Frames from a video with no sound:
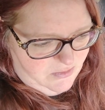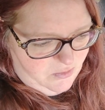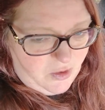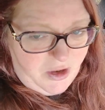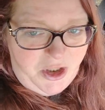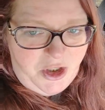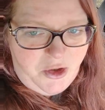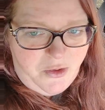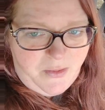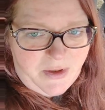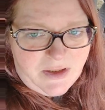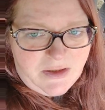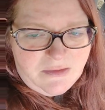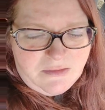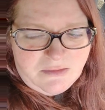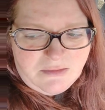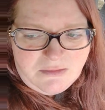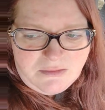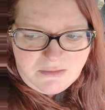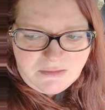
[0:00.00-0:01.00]
we're human.
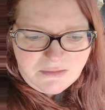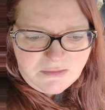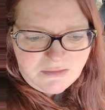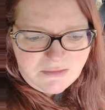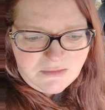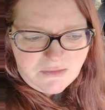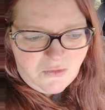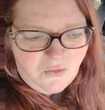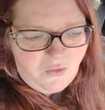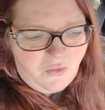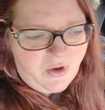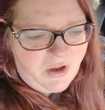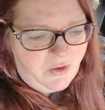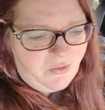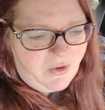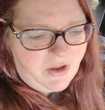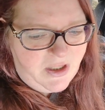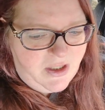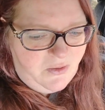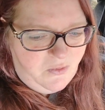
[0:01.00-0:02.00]

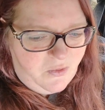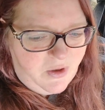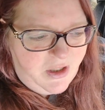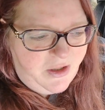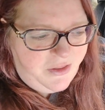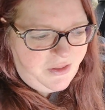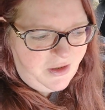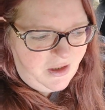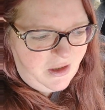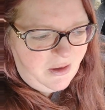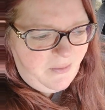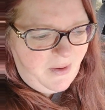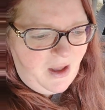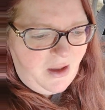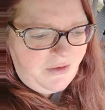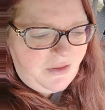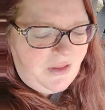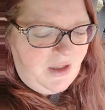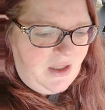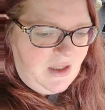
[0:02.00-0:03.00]
We think
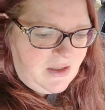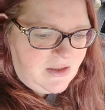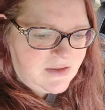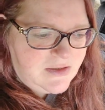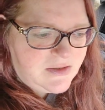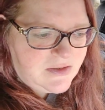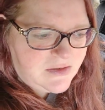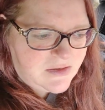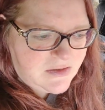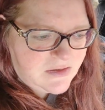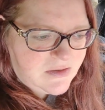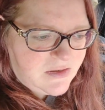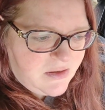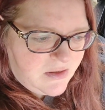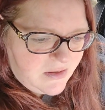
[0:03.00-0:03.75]
about things,